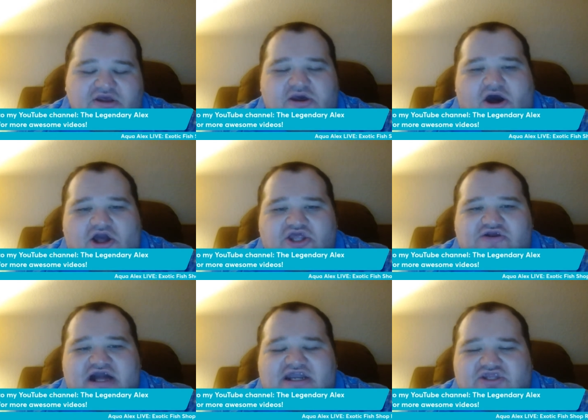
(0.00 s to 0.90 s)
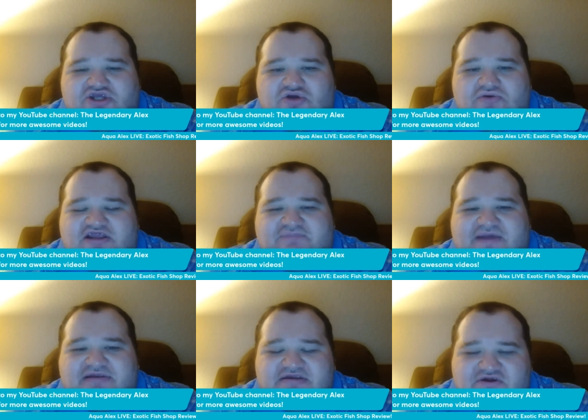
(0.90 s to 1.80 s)
All you got to do is be
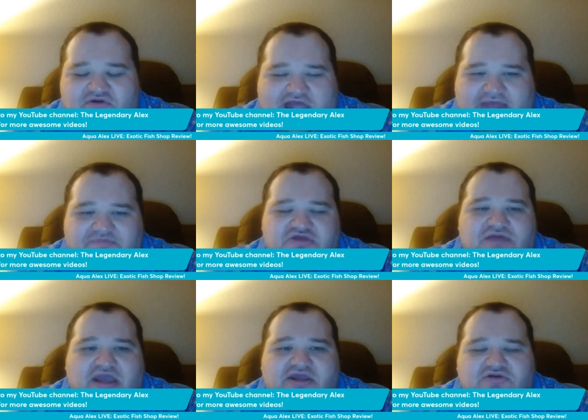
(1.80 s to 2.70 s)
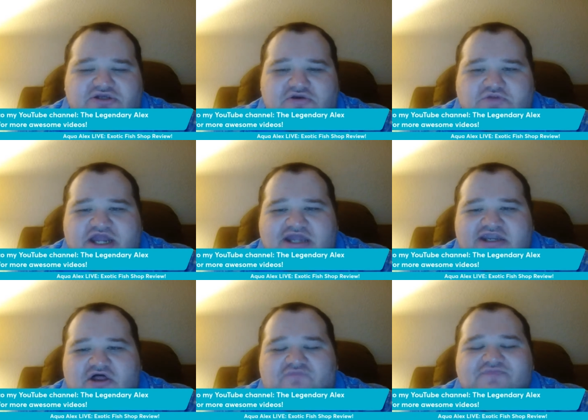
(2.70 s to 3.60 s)
subscribed to my YouTube
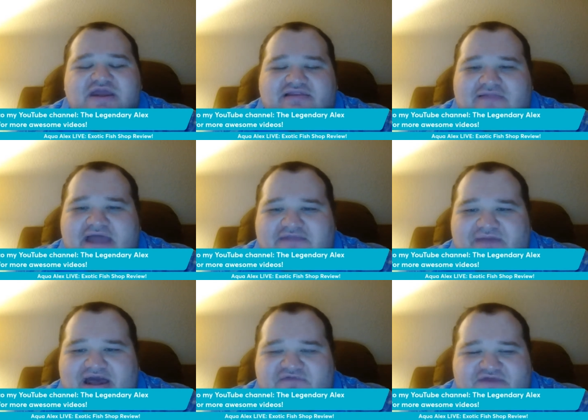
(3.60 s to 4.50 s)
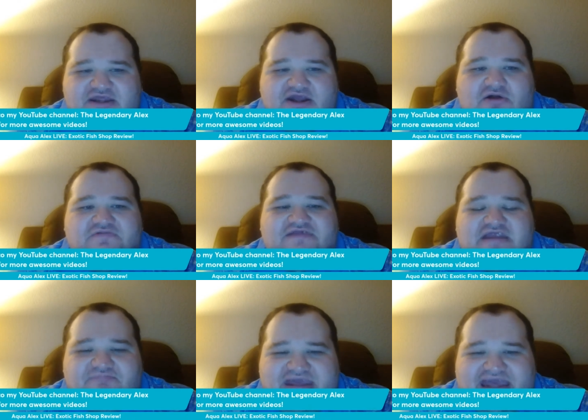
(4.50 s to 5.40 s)
channel, like my videos,
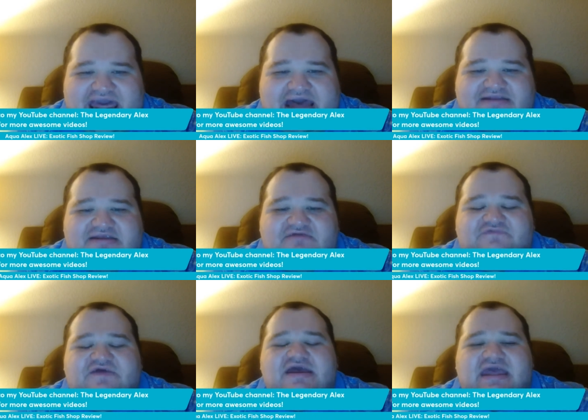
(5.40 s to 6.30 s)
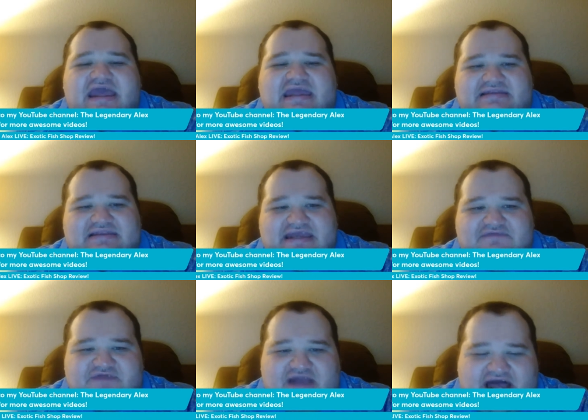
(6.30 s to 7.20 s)
and be active and
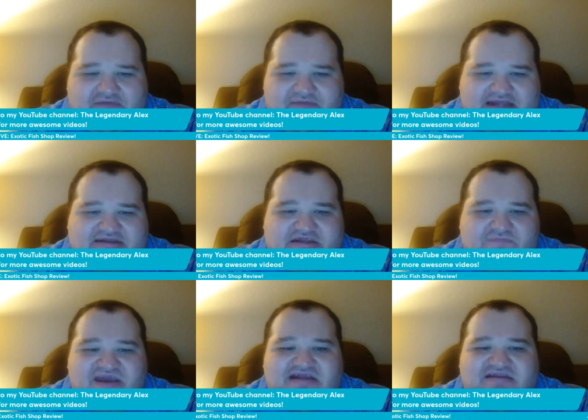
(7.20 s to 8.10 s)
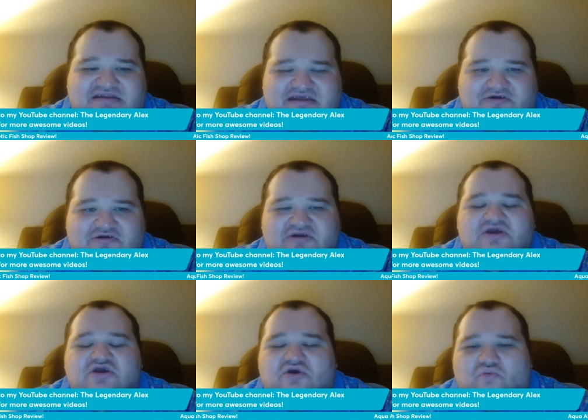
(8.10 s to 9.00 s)
leave comments to be considered
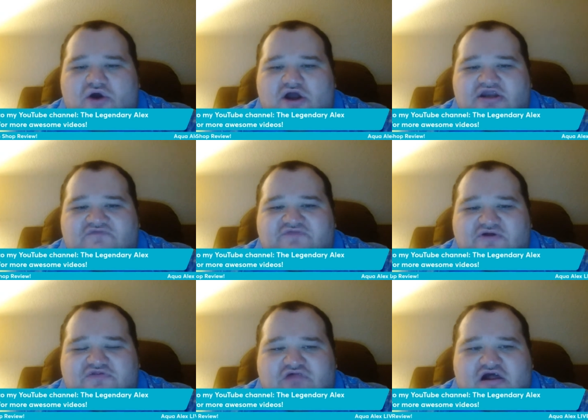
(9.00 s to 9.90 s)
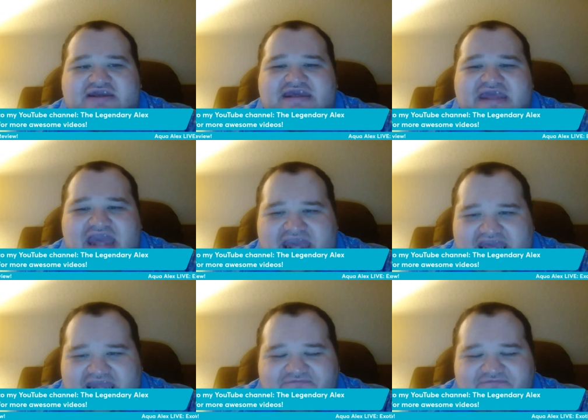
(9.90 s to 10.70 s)
one of those lucky 8.